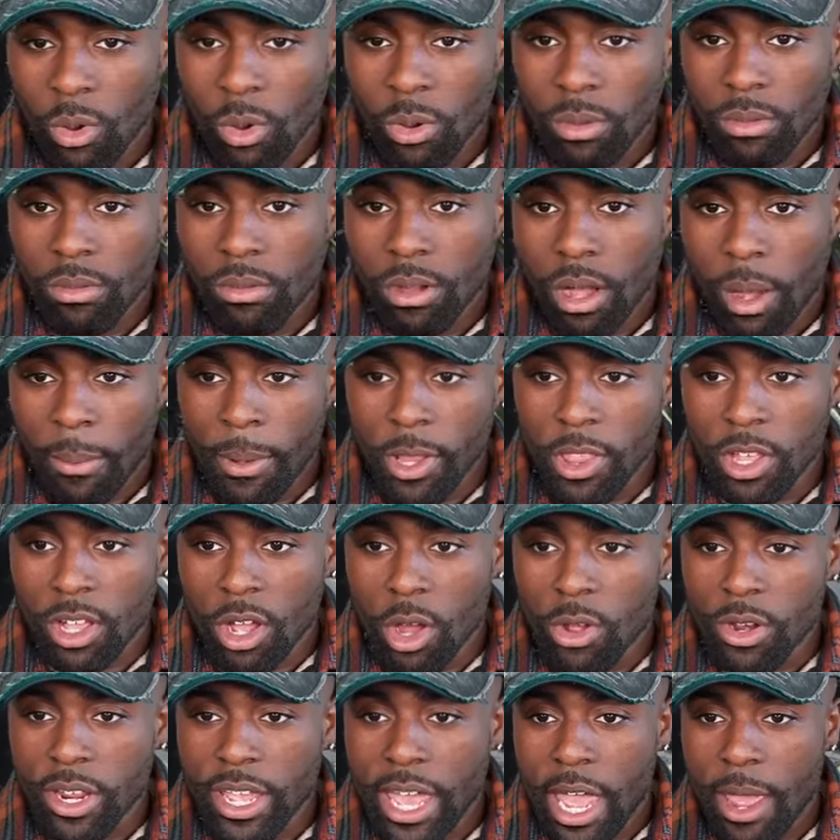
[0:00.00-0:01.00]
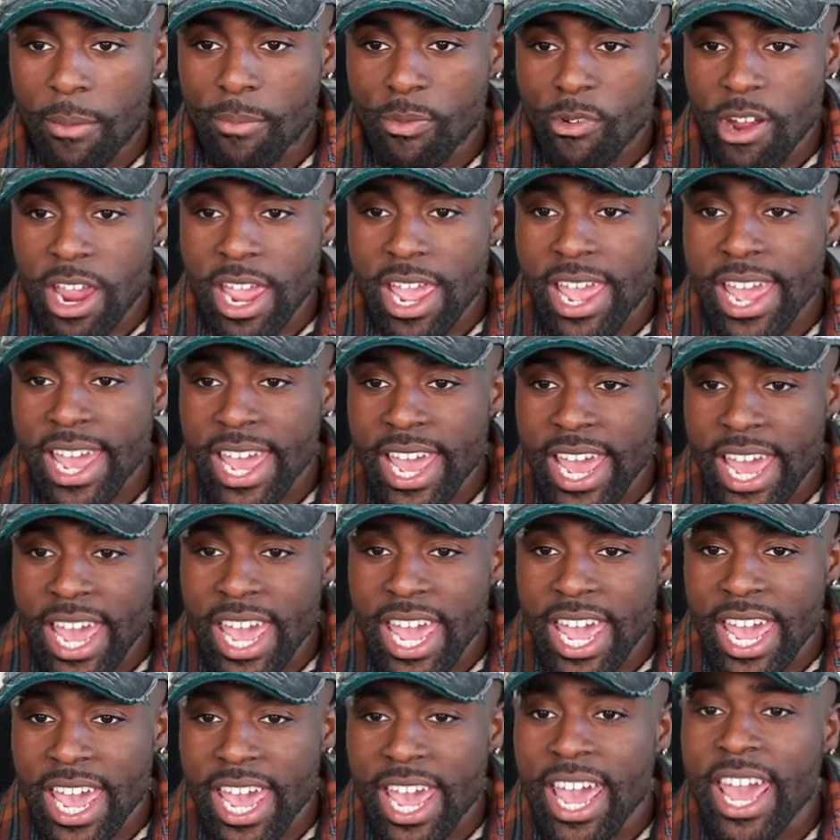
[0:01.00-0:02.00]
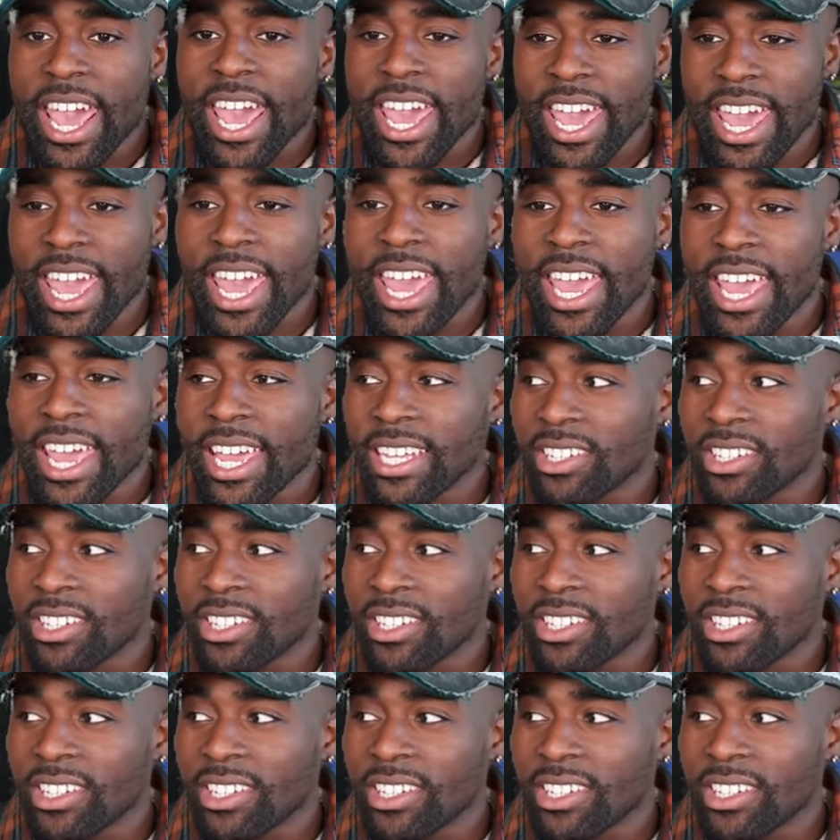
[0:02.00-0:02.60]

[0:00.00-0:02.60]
Oh, I'm on the Golden Gate Bridge!